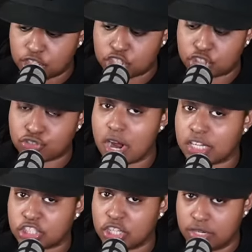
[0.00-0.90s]

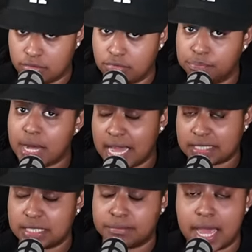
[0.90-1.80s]
structured
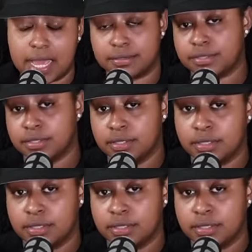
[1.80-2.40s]
boxing match,